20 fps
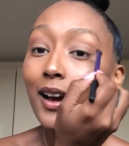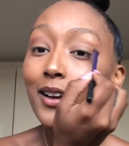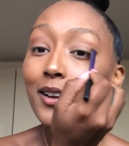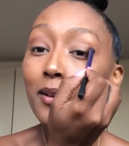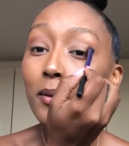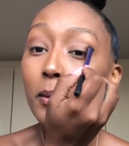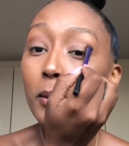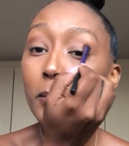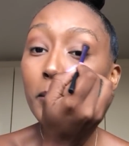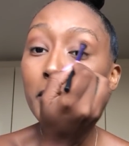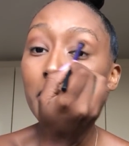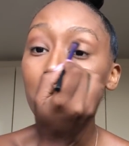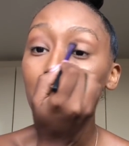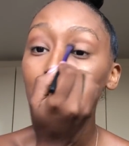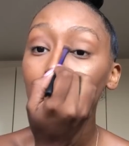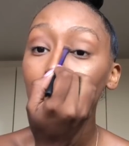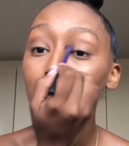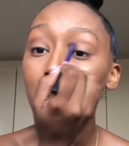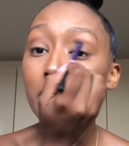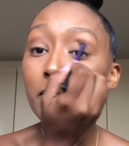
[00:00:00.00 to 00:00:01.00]
know I'm a bit
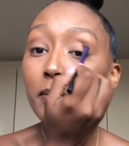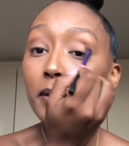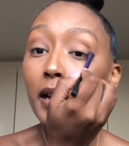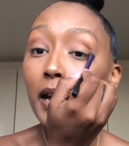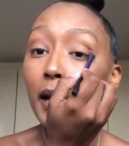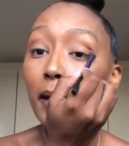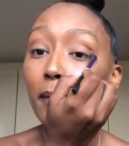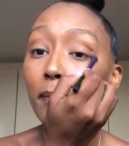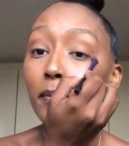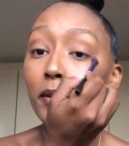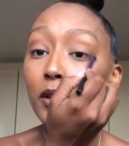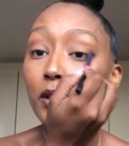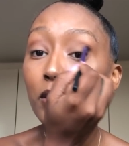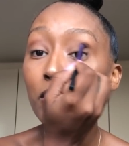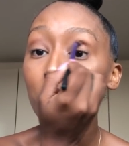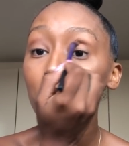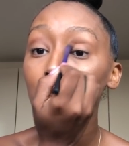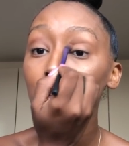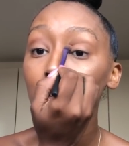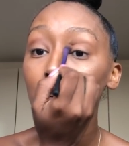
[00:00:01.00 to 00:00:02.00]
late, but Happy
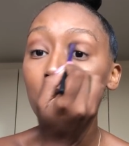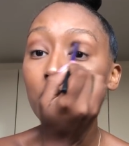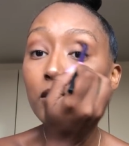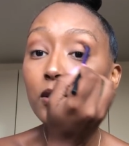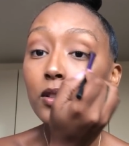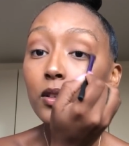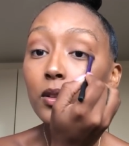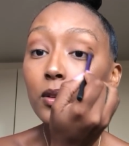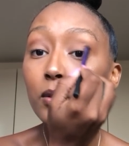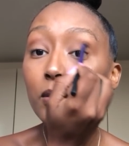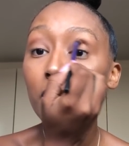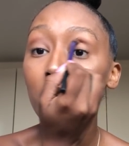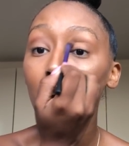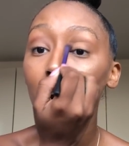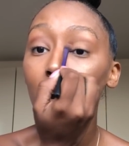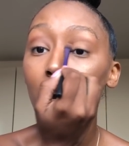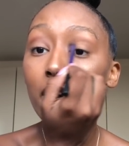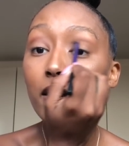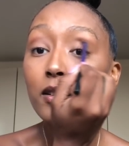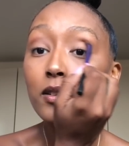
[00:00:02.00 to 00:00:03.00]
New Year to you
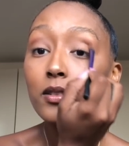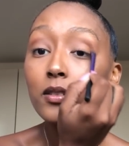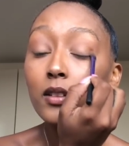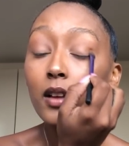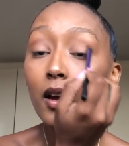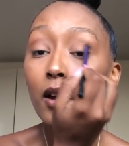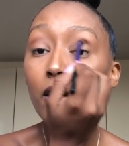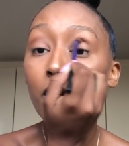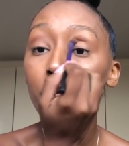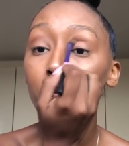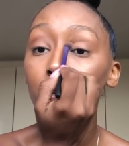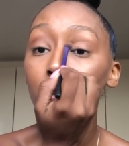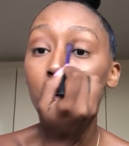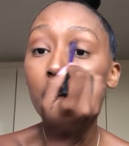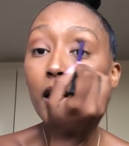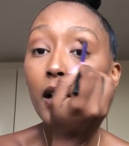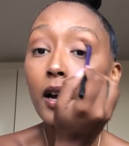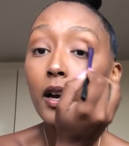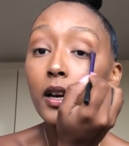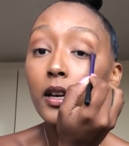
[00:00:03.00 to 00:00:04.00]
guys. I hope you
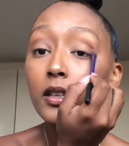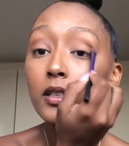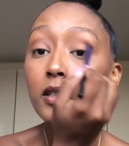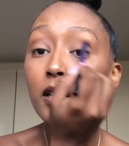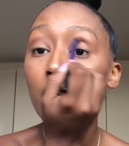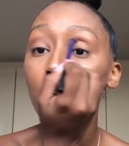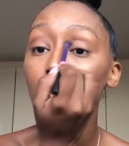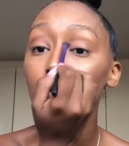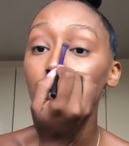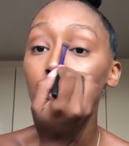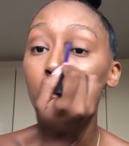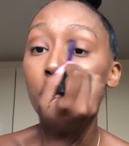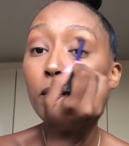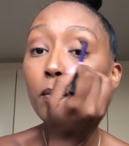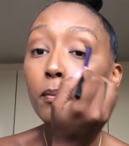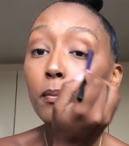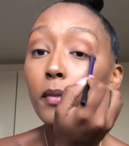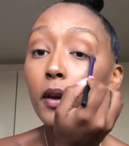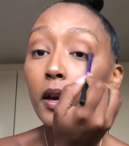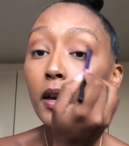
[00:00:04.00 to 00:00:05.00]
guys have an
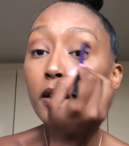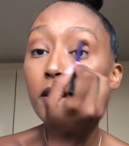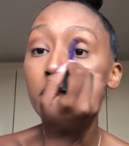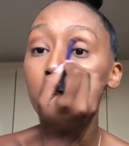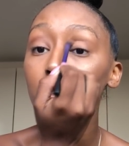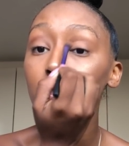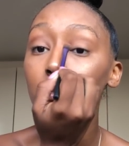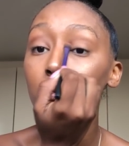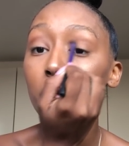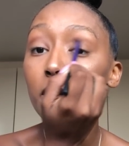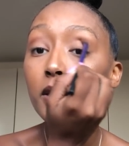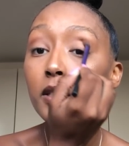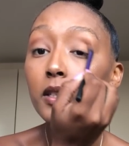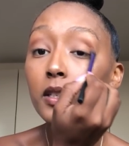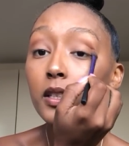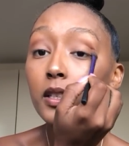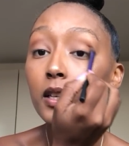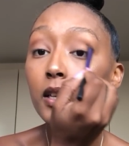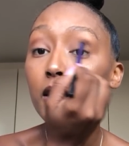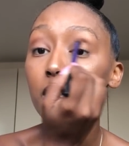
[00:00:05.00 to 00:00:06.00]
amazing
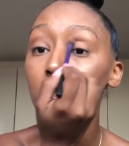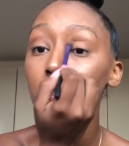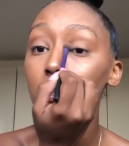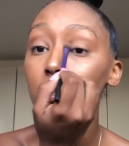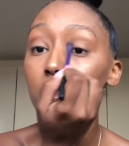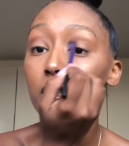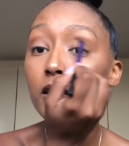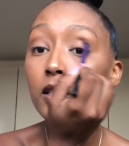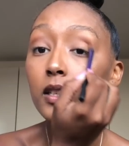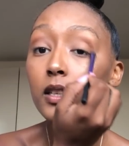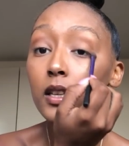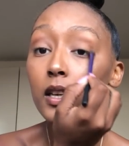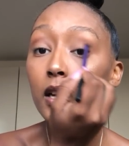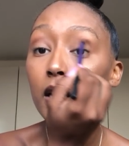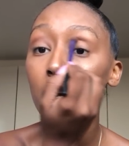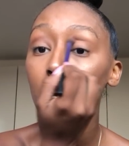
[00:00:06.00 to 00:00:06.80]
2019.